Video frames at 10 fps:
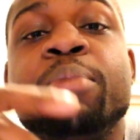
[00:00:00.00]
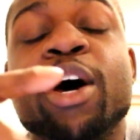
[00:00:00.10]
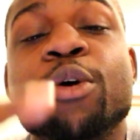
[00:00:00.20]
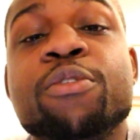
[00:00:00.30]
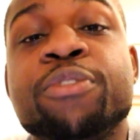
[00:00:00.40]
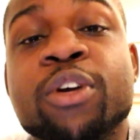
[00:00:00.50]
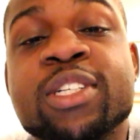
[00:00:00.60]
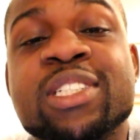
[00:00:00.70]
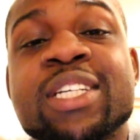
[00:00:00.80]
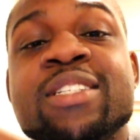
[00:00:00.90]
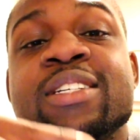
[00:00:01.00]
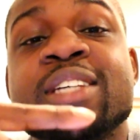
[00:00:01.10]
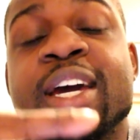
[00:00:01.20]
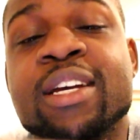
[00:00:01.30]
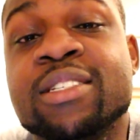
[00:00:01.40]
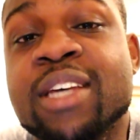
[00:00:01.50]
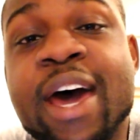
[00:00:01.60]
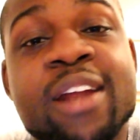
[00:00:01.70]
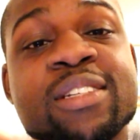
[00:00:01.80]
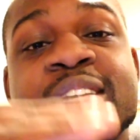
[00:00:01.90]
Pedal for 60 seconds
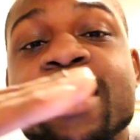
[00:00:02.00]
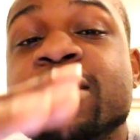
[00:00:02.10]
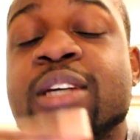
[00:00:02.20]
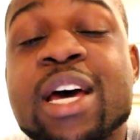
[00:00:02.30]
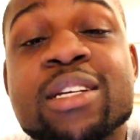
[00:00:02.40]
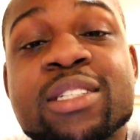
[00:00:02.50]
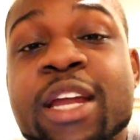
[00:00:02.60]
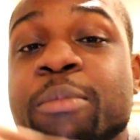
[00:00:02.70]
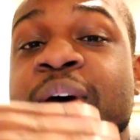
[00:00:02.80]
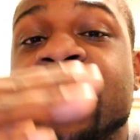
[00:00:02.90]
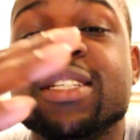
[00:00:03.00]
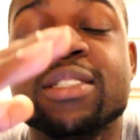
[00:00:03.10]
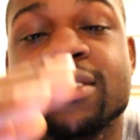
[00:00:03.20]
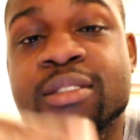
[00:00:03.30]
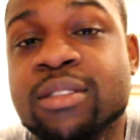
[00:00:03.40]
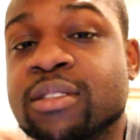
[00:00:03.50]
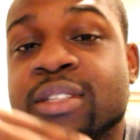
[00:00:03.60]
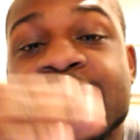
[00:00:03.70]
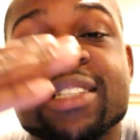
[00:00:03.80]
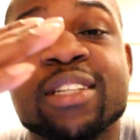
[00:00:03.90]
at a steady at a steady pace,
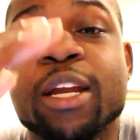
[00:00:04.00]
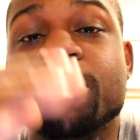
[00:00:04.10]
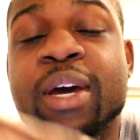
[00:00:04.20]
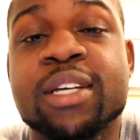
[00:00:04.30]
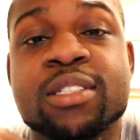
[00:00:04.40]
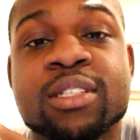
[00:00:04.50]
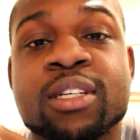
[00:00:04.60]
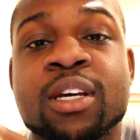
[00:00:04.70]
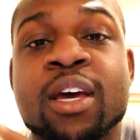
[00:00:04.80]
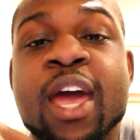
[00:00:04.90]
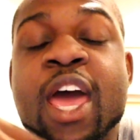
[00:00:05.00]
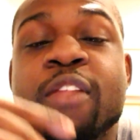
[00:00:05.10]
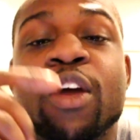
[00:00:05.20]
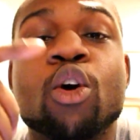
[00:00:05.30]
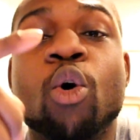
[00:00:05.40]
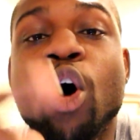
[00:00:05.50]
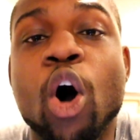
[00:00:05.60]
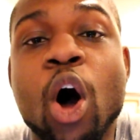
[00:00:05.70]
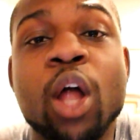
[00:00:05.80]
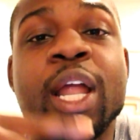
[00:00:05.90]
nice steady pace, and then go
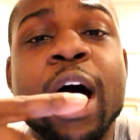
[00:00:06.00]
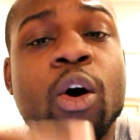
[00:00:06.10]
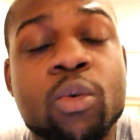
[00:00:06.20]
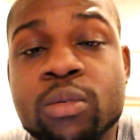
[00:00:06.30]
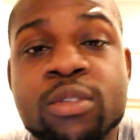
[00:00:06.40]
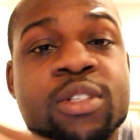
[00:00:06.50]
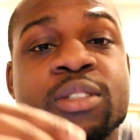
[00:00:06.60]
all out